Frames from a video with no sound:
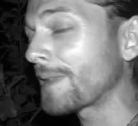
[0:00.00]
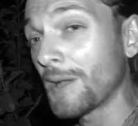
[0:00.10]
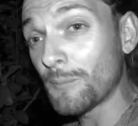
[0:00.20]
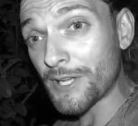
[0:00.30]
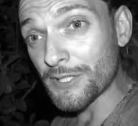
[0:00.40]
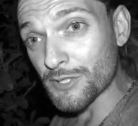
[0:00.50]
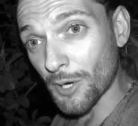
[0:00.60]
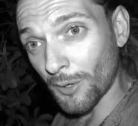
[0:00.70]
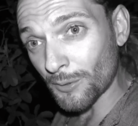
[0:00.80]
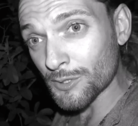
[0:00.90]
and we can
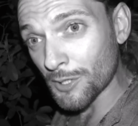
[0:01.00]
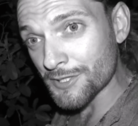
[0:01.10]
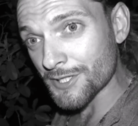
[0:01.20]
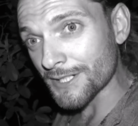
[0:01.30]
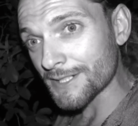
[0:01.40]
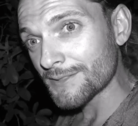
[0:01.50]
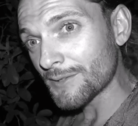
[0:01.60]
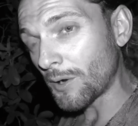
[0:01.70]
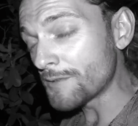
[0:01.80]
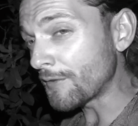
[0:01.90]
all touch it,
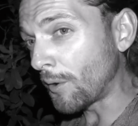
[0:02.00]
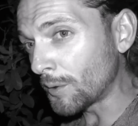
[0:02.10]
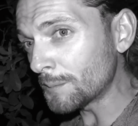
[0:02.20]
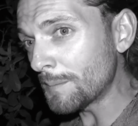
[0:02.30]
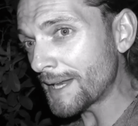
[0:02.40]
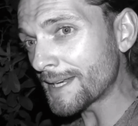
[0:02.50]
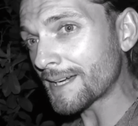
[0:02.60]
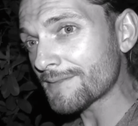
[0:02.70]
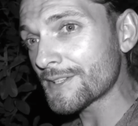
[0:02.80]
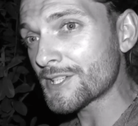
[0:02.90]
if all men
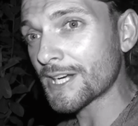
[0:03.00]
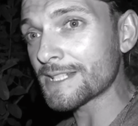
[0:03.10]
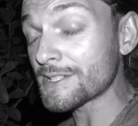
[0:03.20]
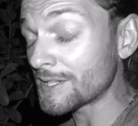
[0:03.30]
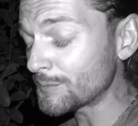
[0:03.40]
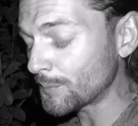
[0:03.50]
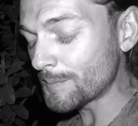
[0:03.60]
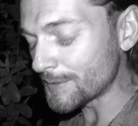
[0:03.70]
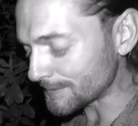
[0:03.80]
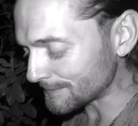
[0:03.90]
have the chance, and
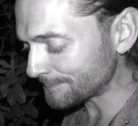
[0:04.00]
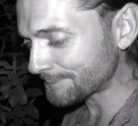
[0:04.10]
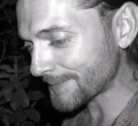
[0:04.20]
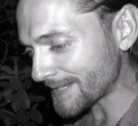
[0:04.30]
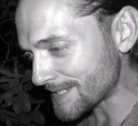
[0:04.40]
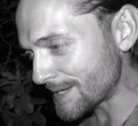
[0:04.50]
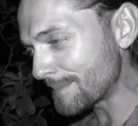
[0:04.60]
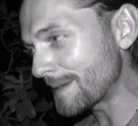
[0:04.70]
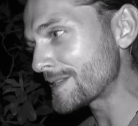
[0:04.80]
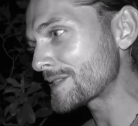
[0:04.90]
women, I say
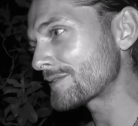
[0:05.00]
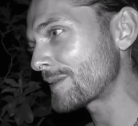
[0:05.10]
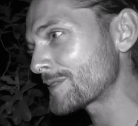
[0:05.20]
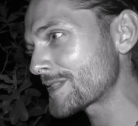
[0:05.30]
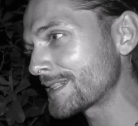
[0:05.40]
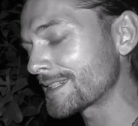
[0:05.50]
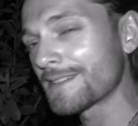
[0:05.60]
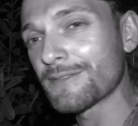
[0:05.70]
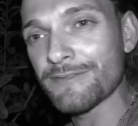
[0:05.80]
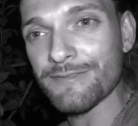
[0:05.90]
men as a
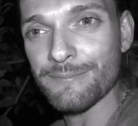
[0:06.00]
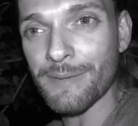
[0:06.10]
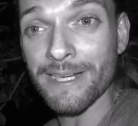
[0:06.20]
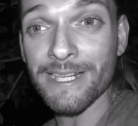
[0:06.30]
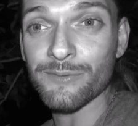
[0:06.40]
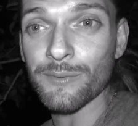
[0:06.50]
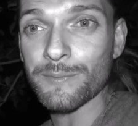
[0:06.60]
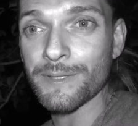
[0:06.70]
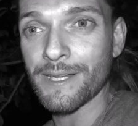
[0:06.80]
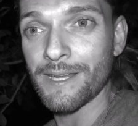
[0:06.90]
representative of man and woman,